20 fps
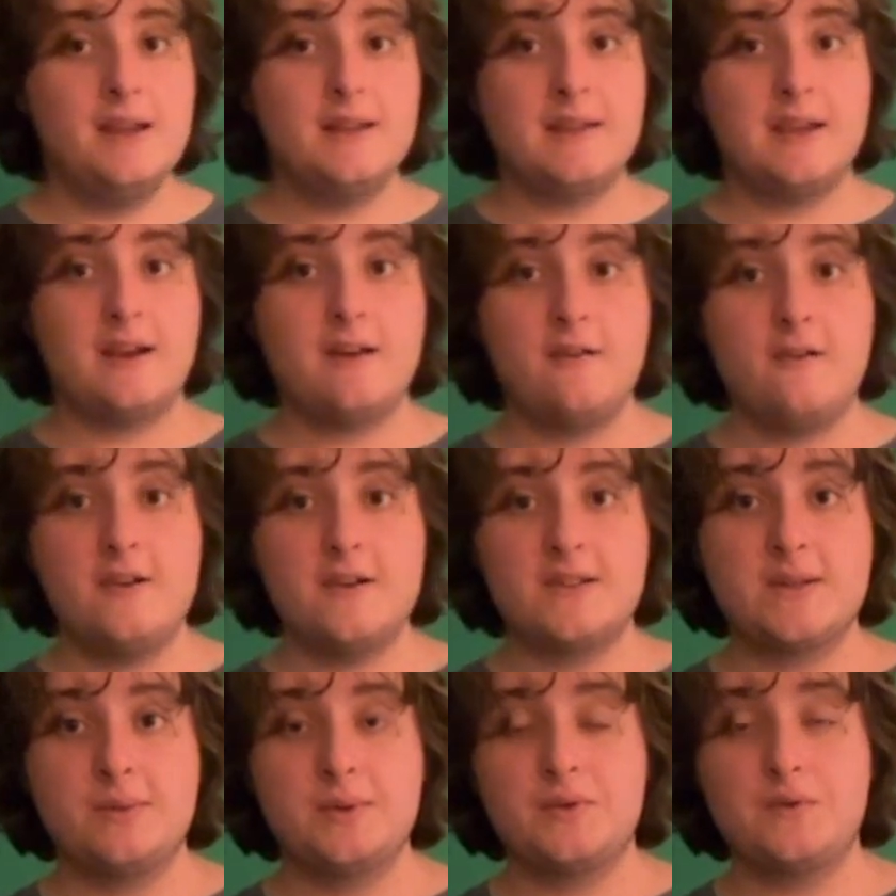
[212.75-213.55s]
Thank you everyone
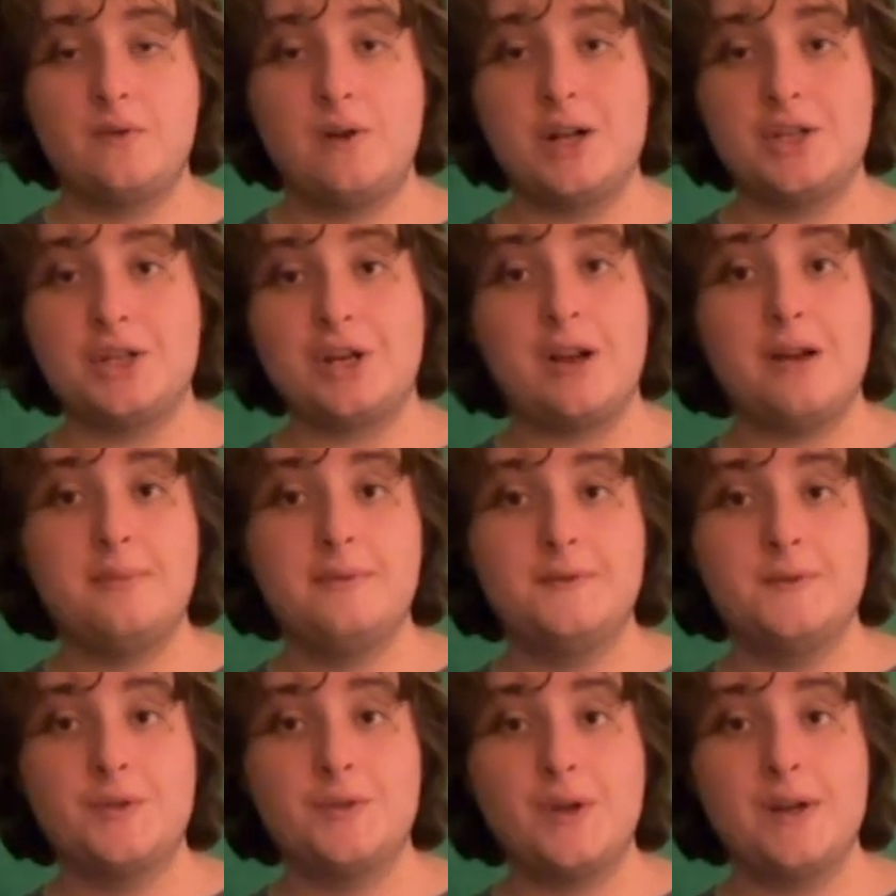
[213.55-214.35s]
so much for watching. I hope
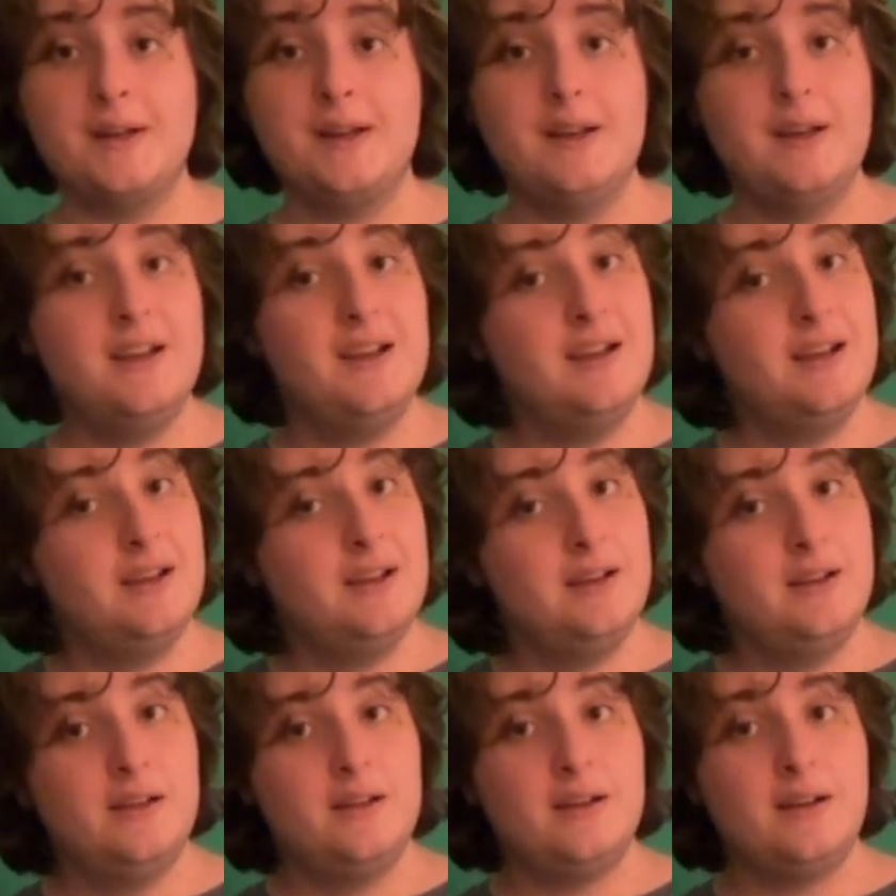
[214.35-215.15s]
you've enjoyed. And
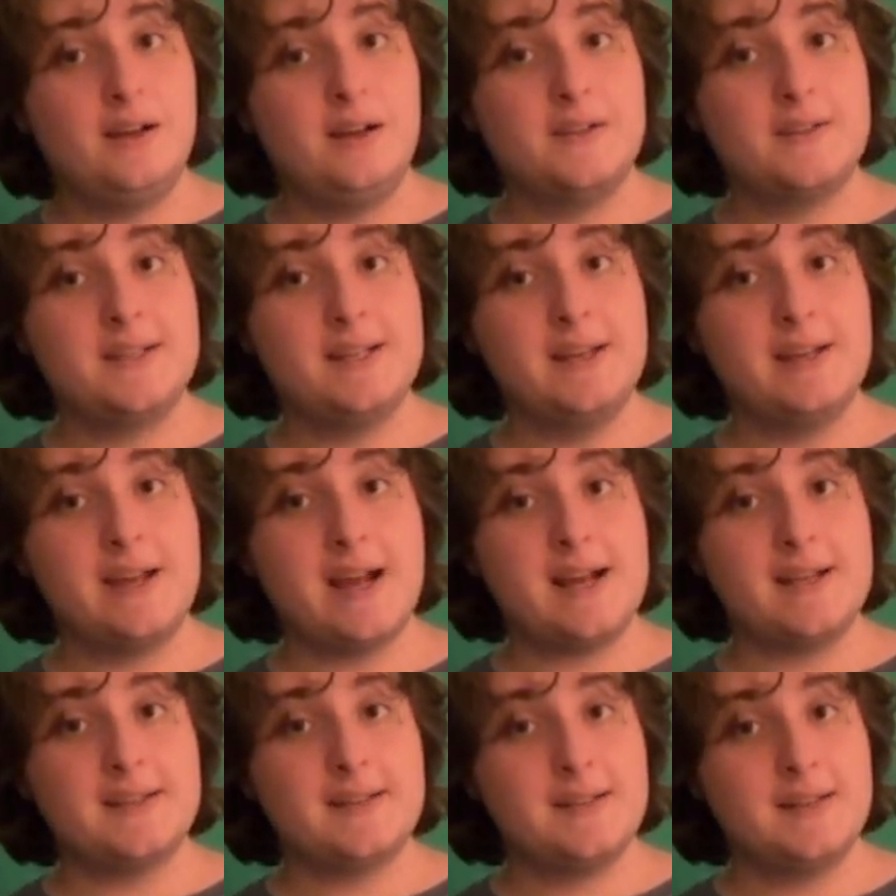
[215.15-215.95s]
I'll see you
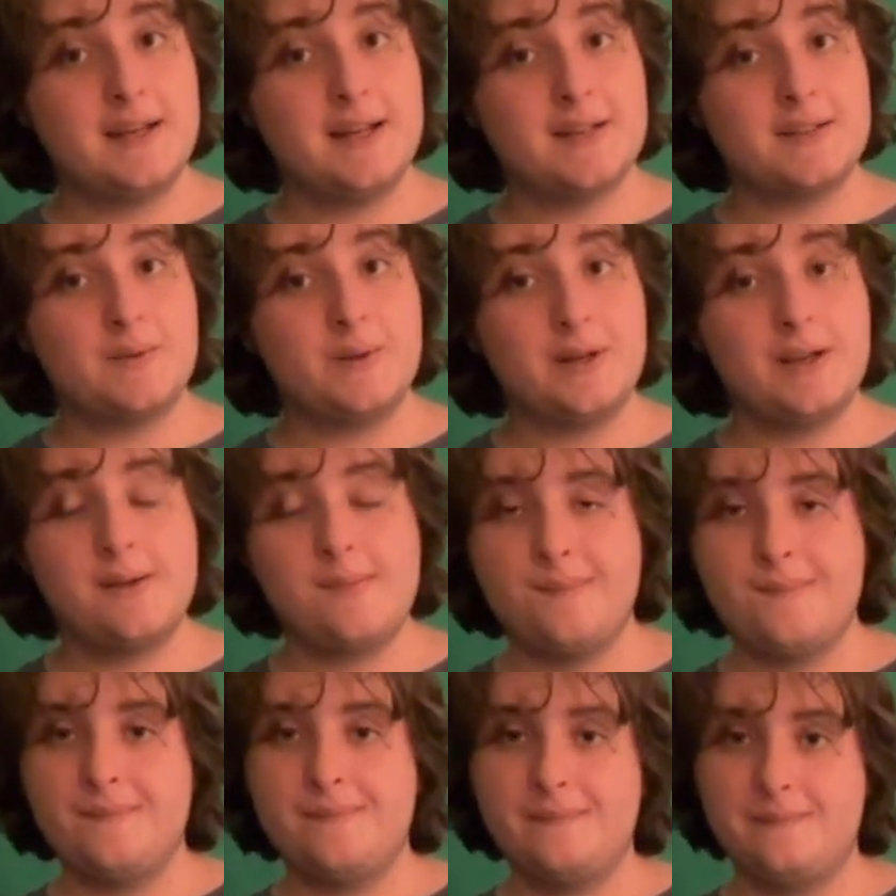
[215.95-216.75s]
guys next week,
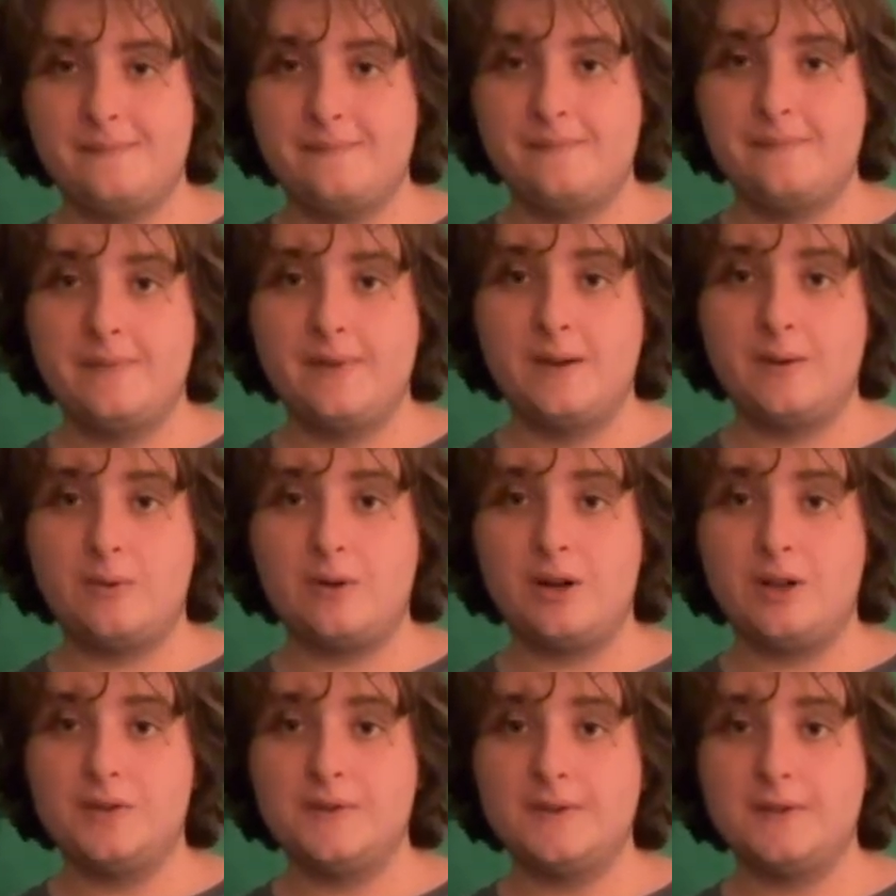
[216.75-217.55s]
where
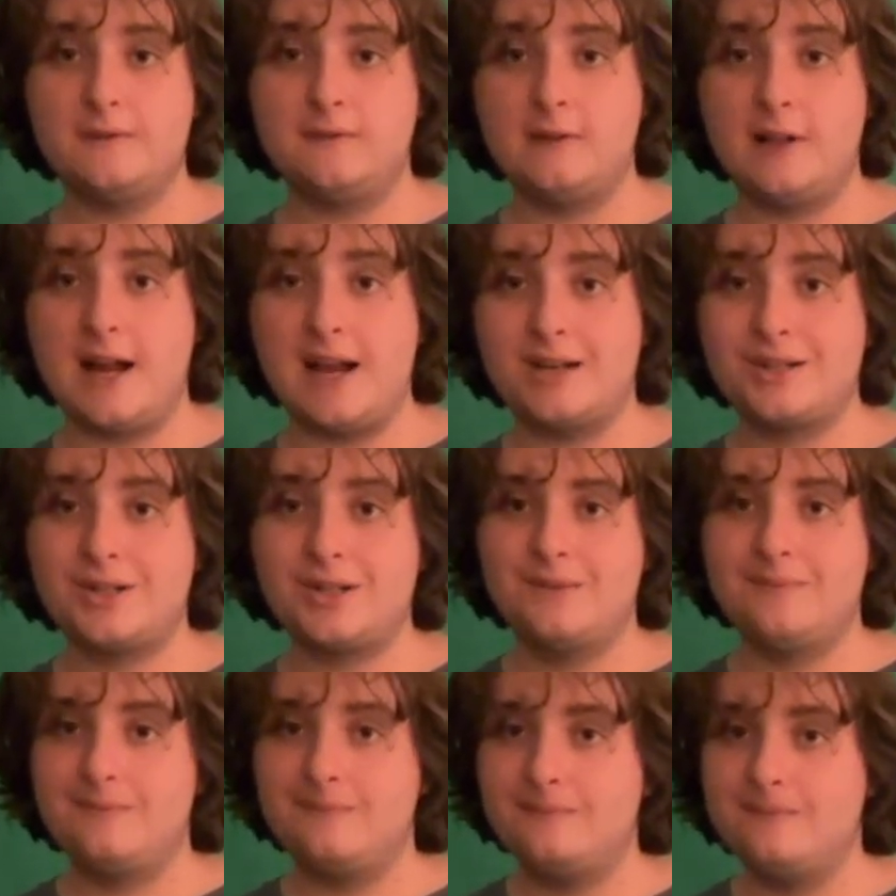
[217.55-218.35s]
I'll do the flash.
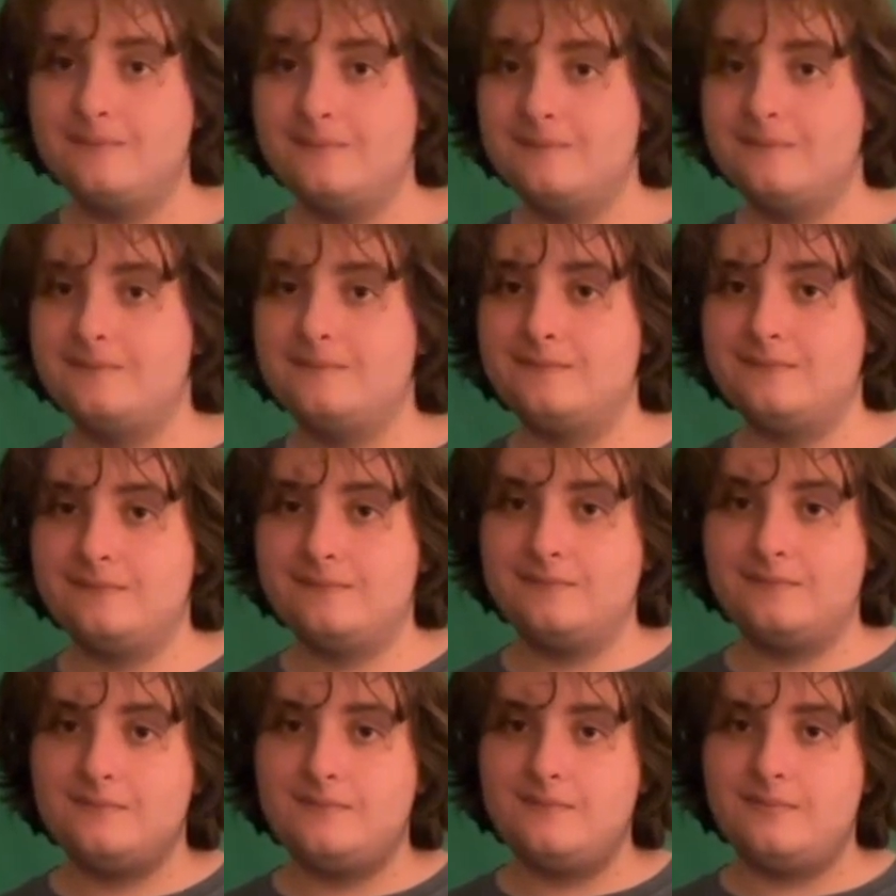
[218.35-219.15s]

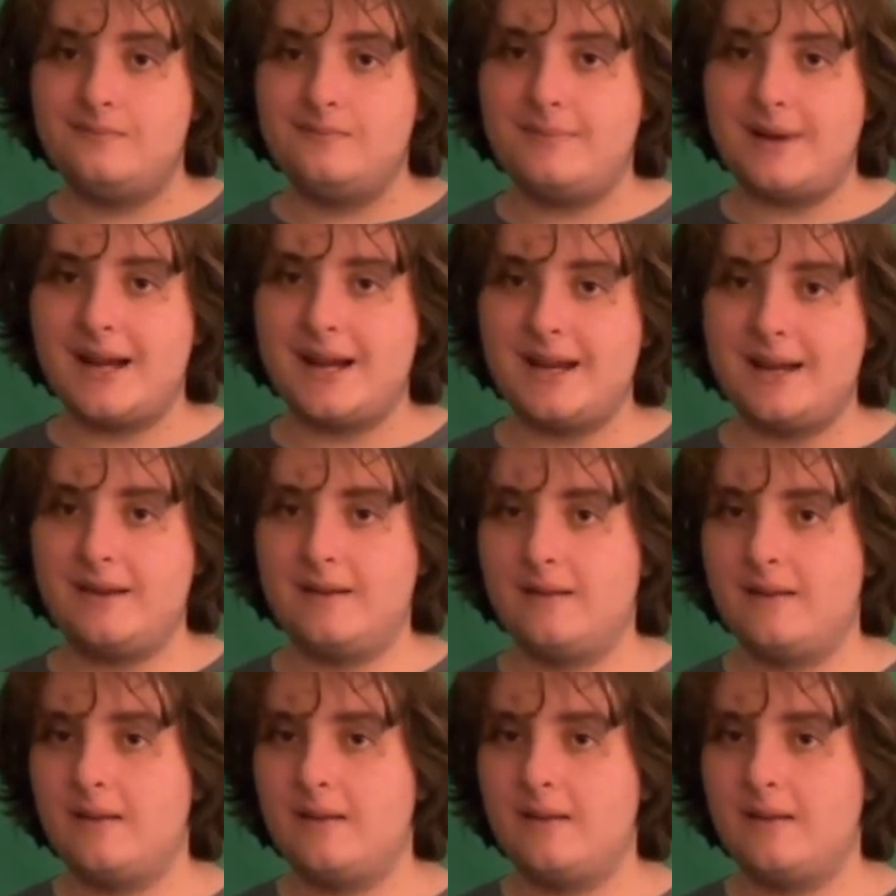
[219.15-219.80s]
Bye.